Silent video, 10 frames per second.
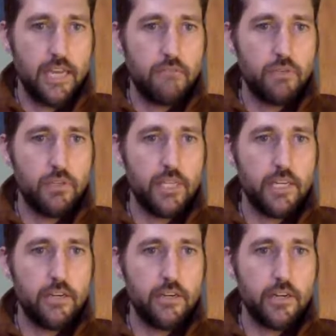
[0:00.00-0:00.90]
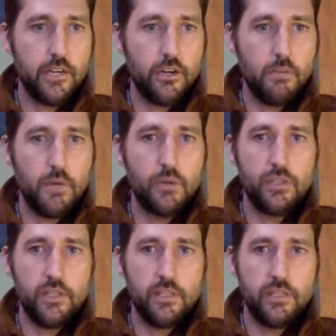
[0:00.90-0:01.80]
and really your
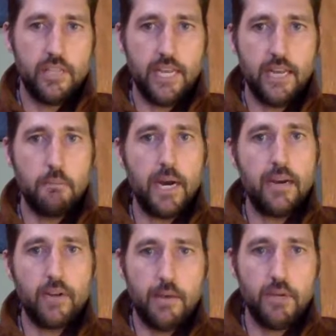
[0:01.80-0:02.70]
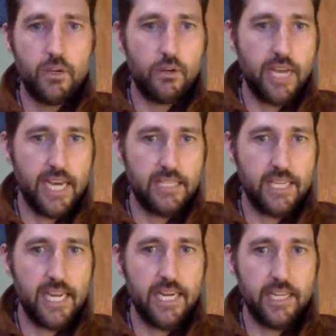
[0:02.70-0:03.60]
emotions and a biochemical
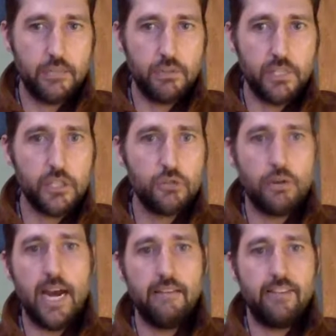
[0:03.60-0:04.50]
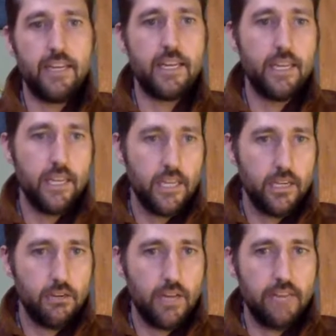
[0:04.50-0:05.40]
cascade is really driving
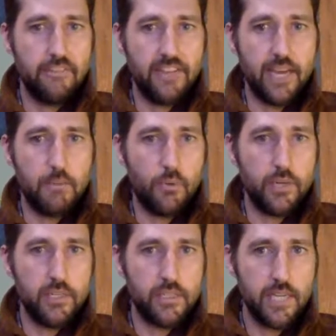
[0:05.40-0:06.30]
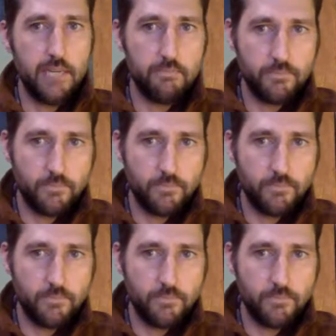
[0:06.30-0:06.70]
your life at that point in time.